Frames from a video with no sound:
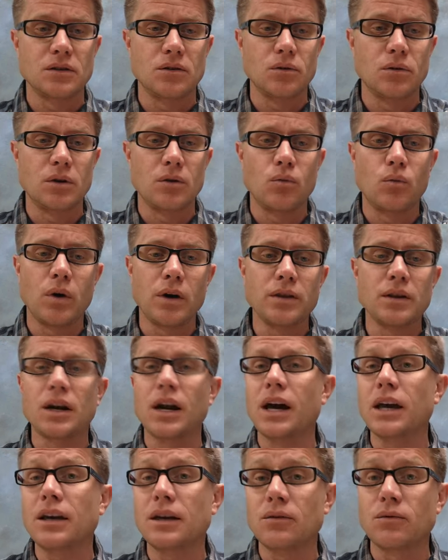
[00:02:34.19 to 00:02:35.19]
So one that
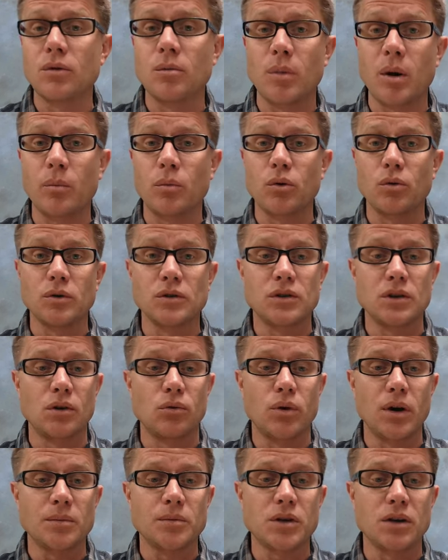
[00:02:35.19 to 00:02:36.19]
I can remember was the
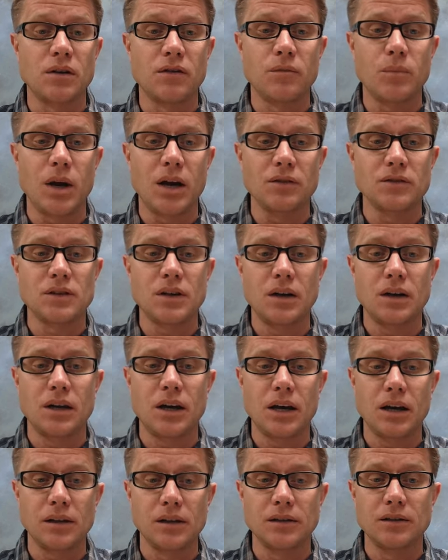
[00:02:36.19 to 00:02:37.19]
eruption of Mount
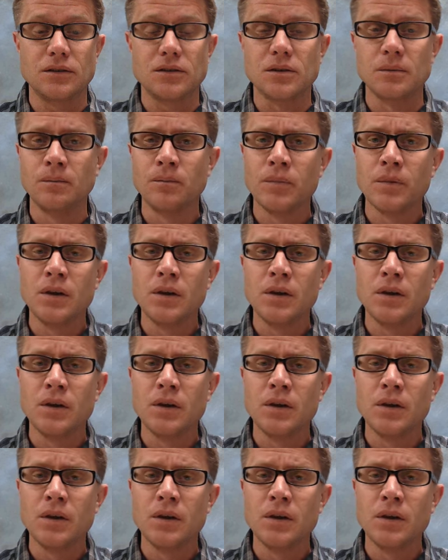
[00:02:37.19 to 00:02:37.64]
St. Helens.